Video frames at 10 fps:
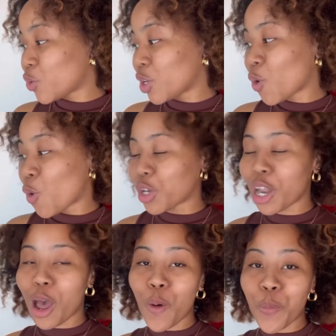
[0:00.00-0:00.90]
record
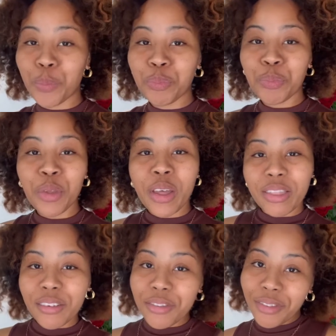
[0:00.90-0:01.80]
now
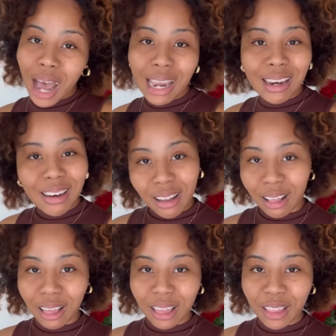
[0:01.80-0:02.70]
the
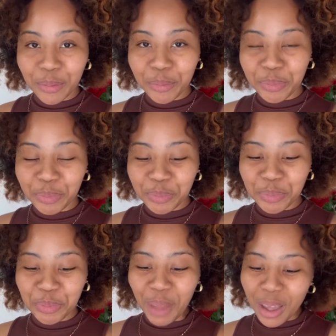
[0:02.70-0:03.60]
final
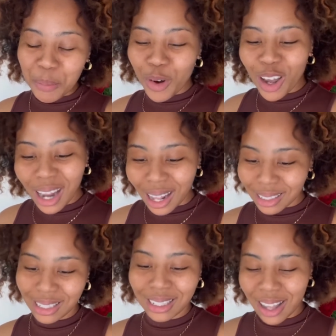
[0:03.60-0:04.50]

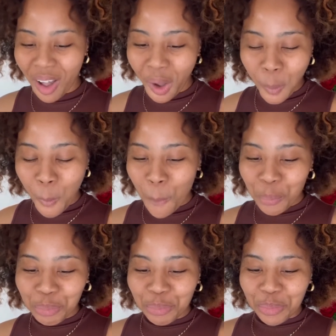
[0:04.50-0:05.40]
product
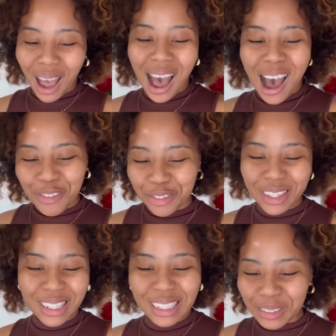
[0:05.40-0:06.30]

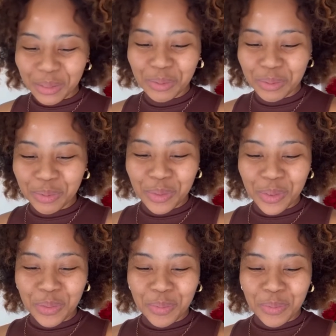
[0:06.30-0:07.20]
after
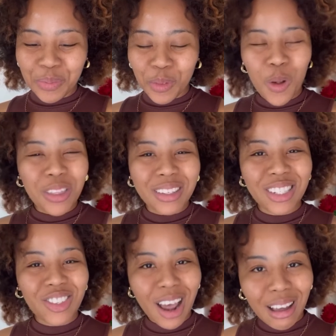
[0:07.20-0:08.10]
all the
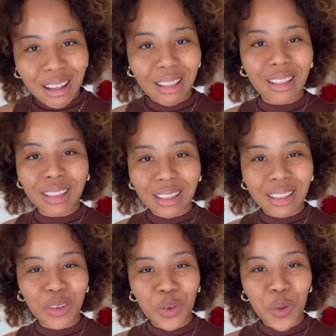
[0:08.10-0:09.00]
struggle
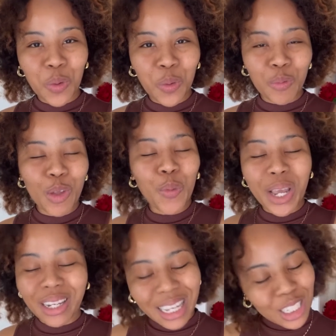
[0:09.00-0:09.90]
you know that
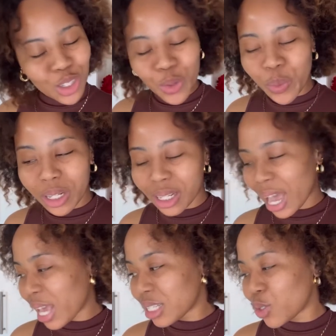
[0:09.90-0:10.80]
went into it
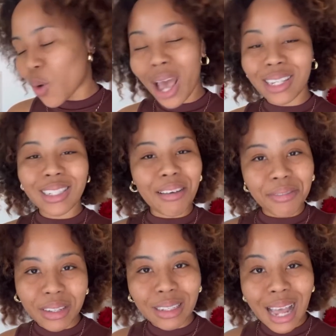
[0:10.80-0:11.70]
guys yo i
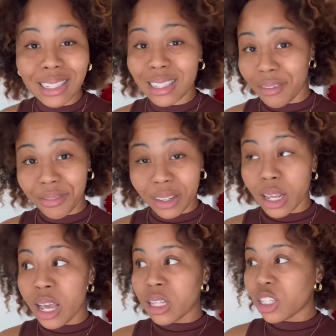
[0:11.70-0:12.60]
suffered i suffered
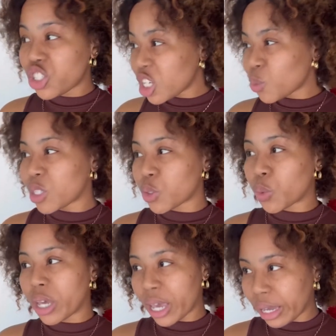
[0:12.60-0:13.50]
the chairs was
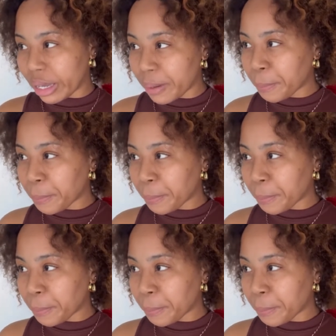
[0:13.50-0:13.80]
okay